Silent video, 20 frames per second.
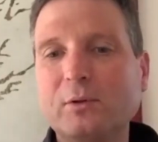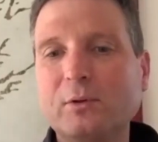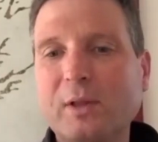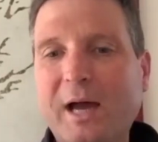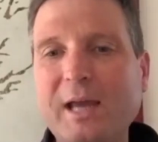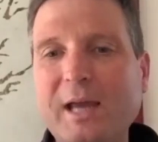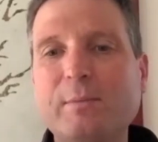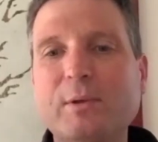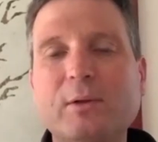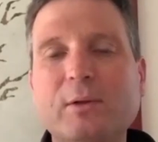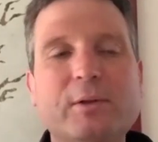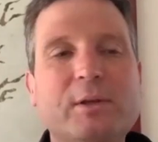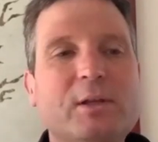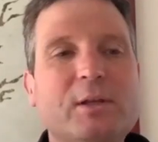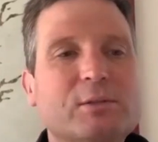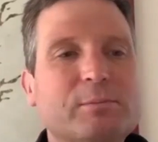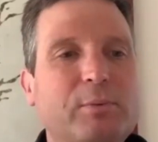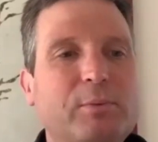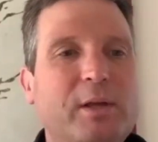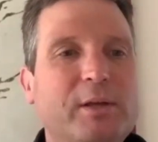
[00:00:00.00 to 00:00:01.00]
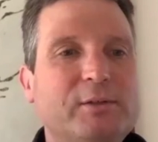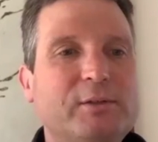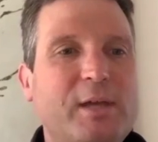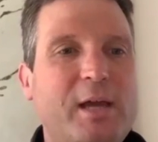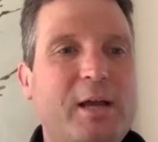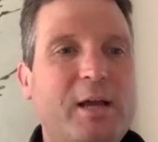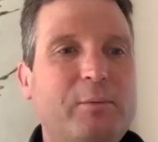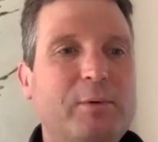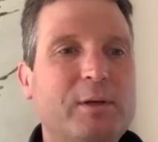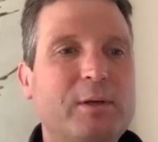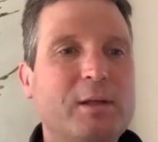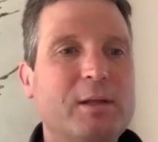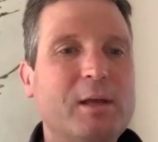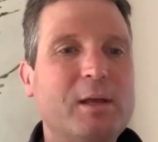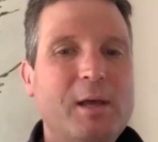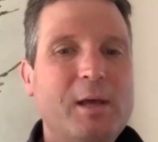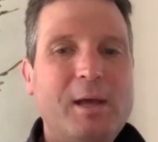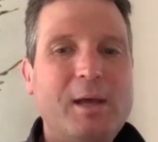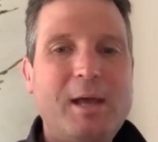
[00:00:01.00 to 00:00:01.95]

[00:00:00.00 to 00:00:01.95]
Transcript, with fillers: liabilities plus equity.